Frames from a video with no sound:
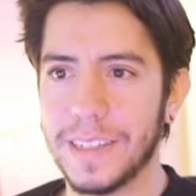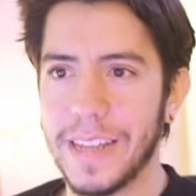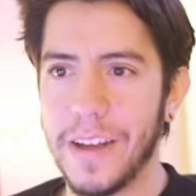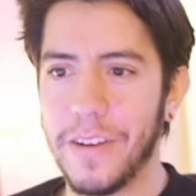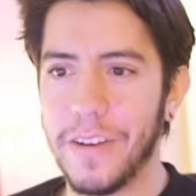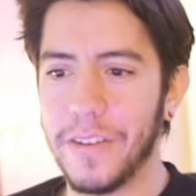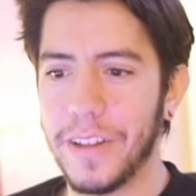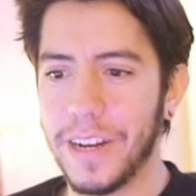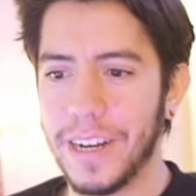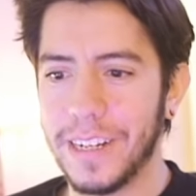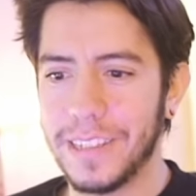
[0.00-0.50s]

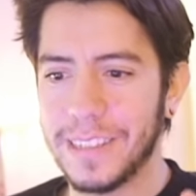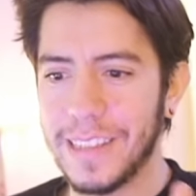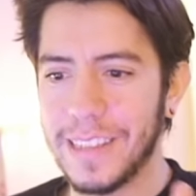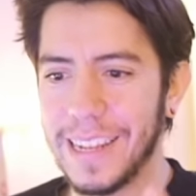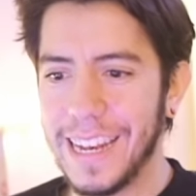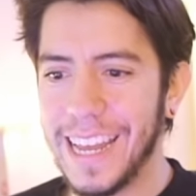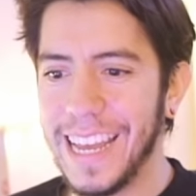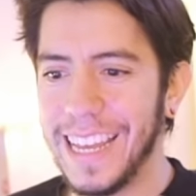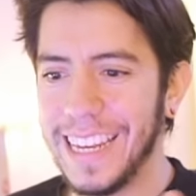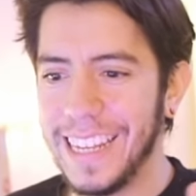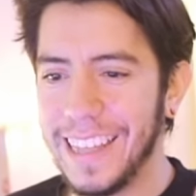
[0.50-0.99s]
now, they're
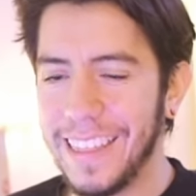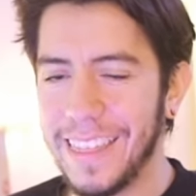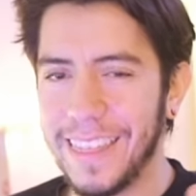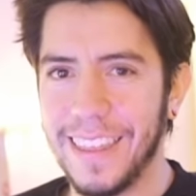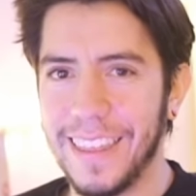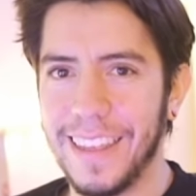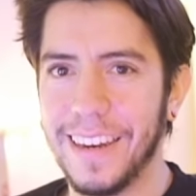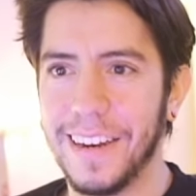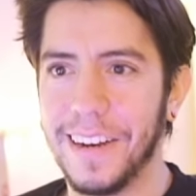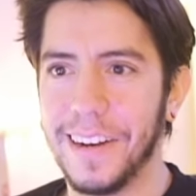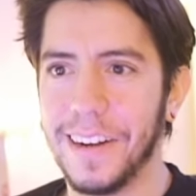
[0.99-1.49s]
slightly
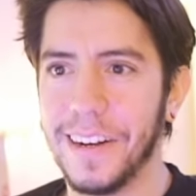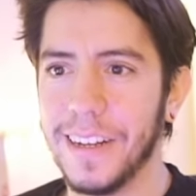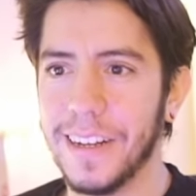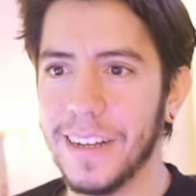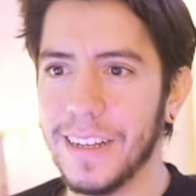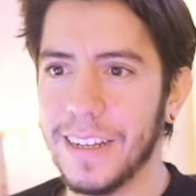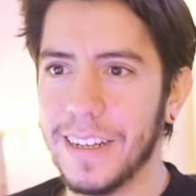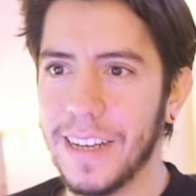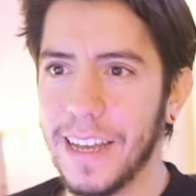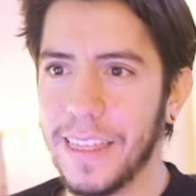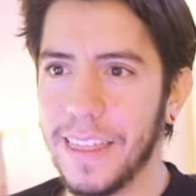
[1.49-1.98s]
thinner.
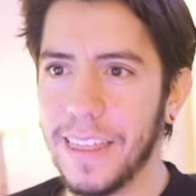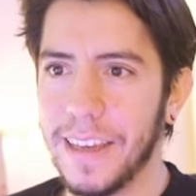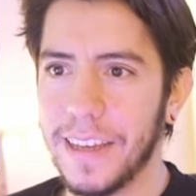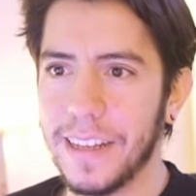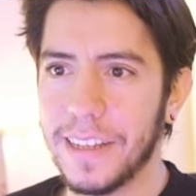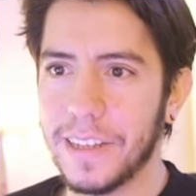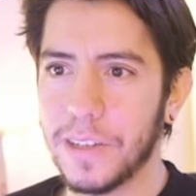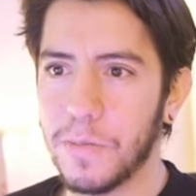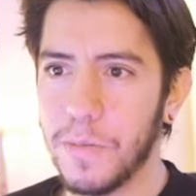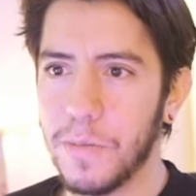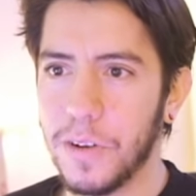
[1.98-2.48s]
I think
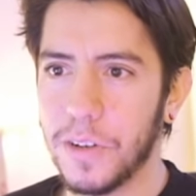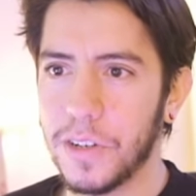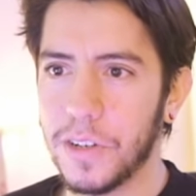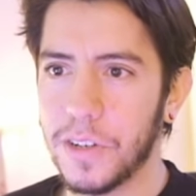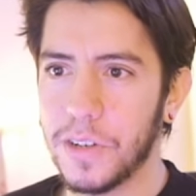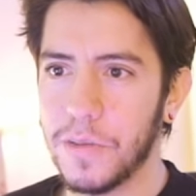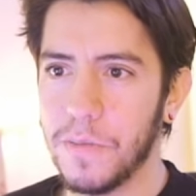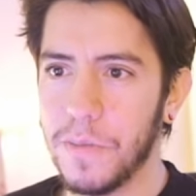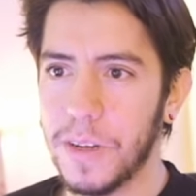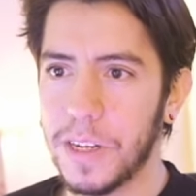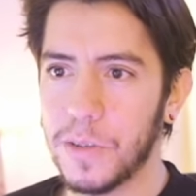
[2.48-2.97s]
it's
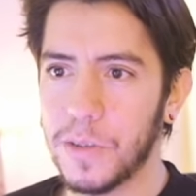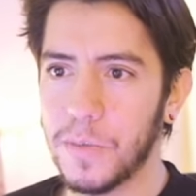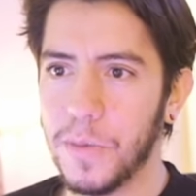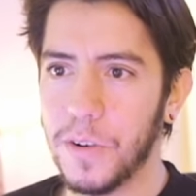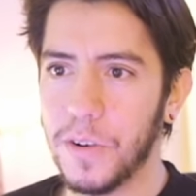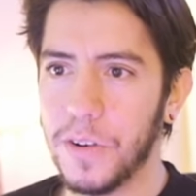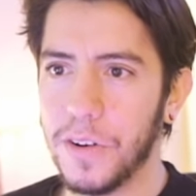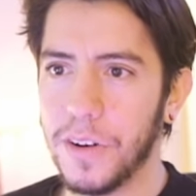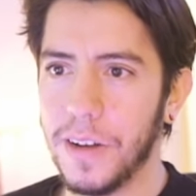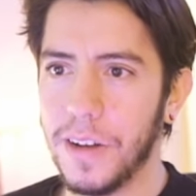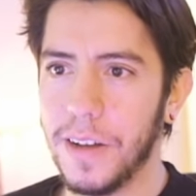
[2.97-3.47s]
much
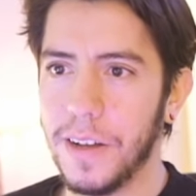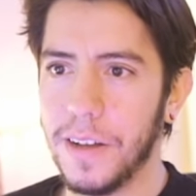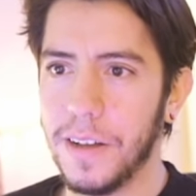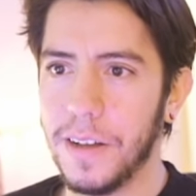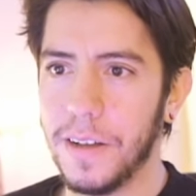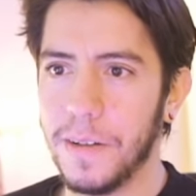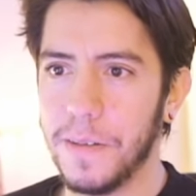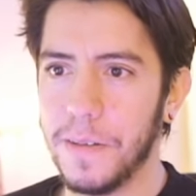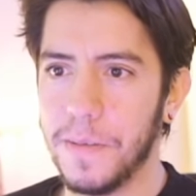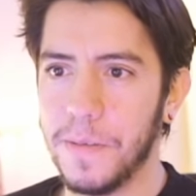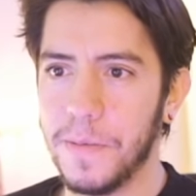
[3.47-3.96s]

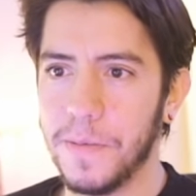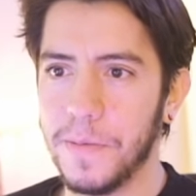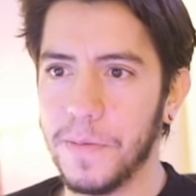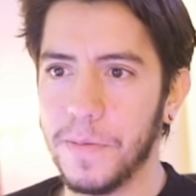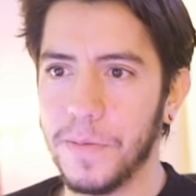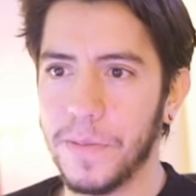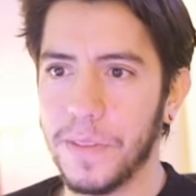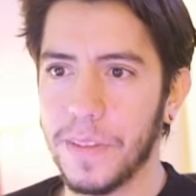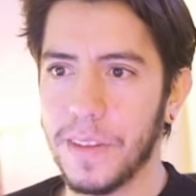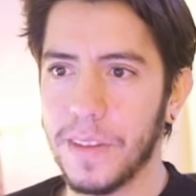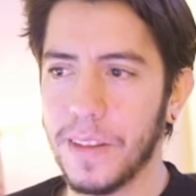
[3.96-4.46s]
more
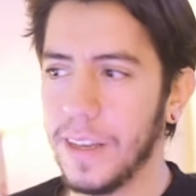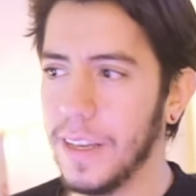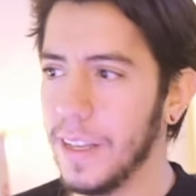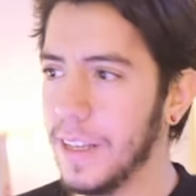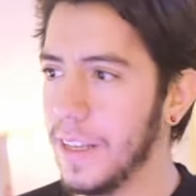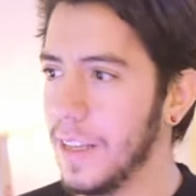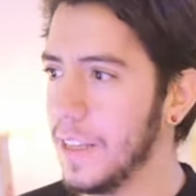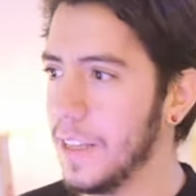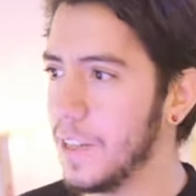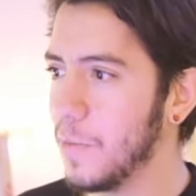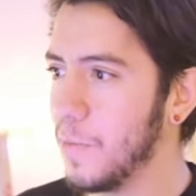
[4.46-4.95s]

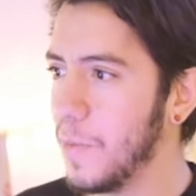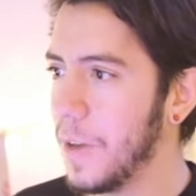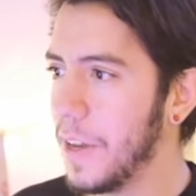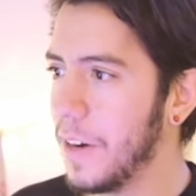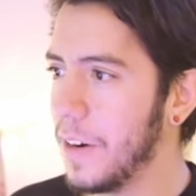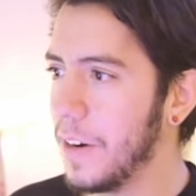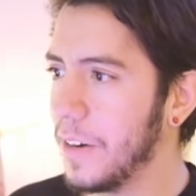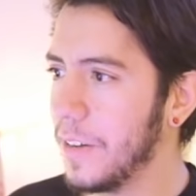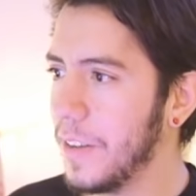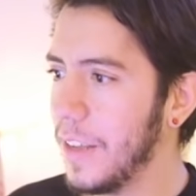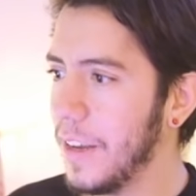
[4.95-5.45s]
it's
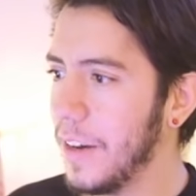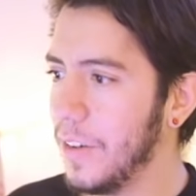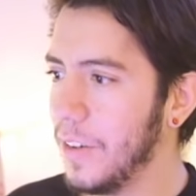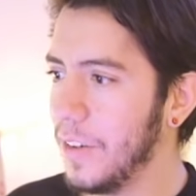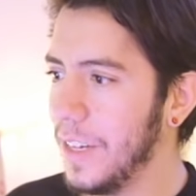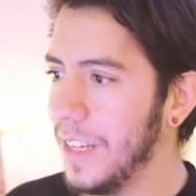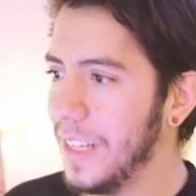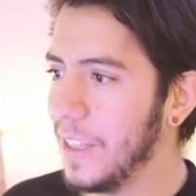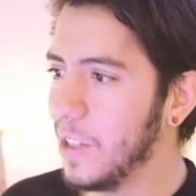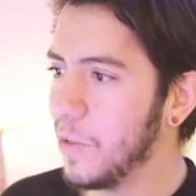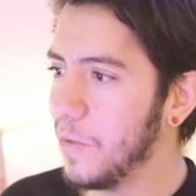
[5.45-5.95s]
better. They don't
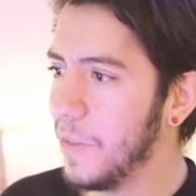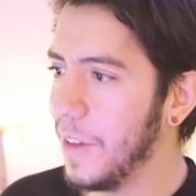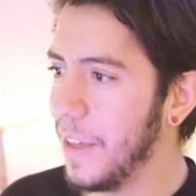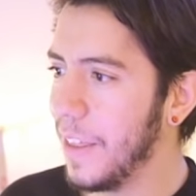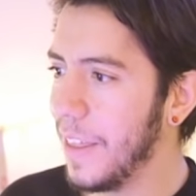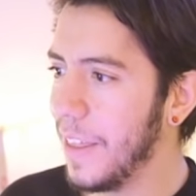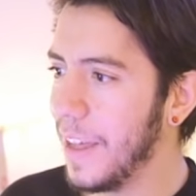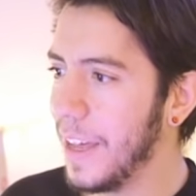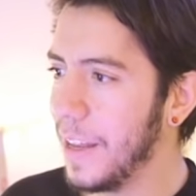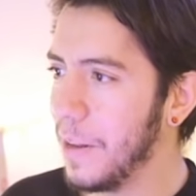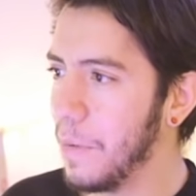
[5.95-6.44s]
need to be
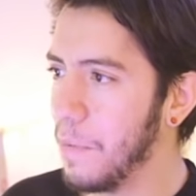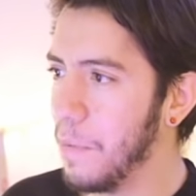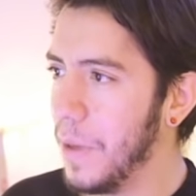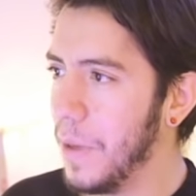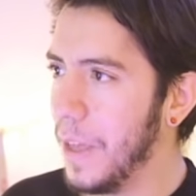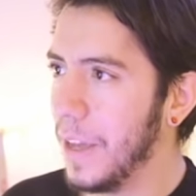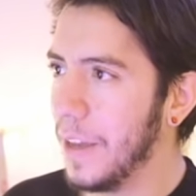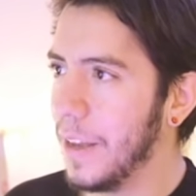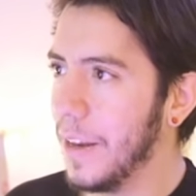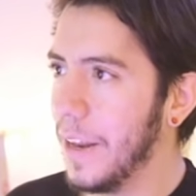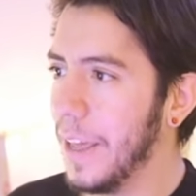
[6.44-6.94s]
that
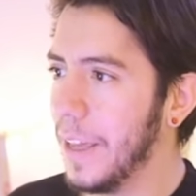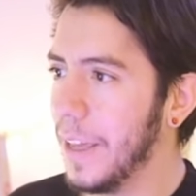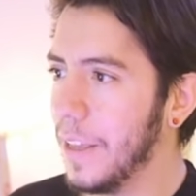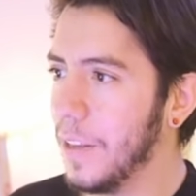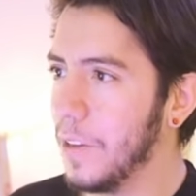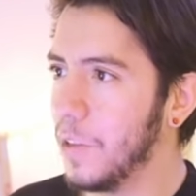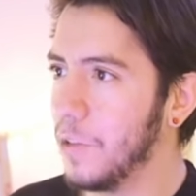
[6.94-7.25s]
big like in